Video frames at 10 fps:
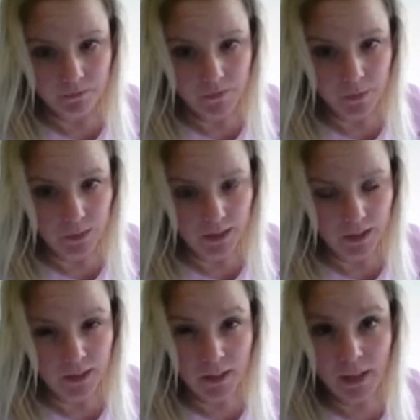Okay,
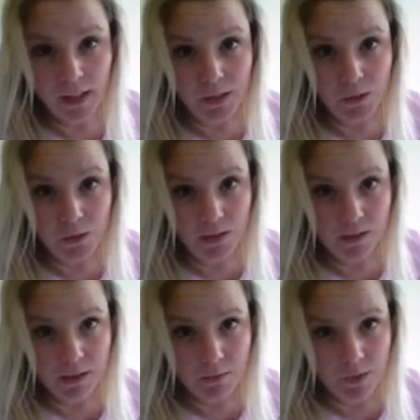I know this
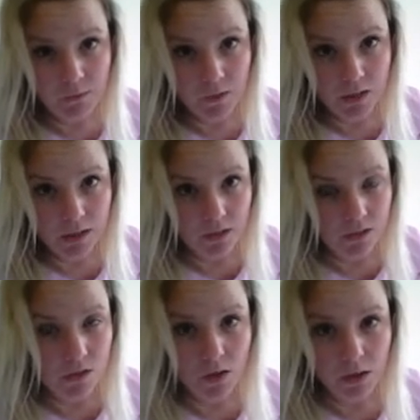seems confusing at the
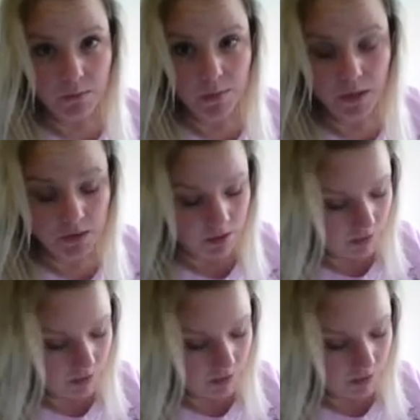start, but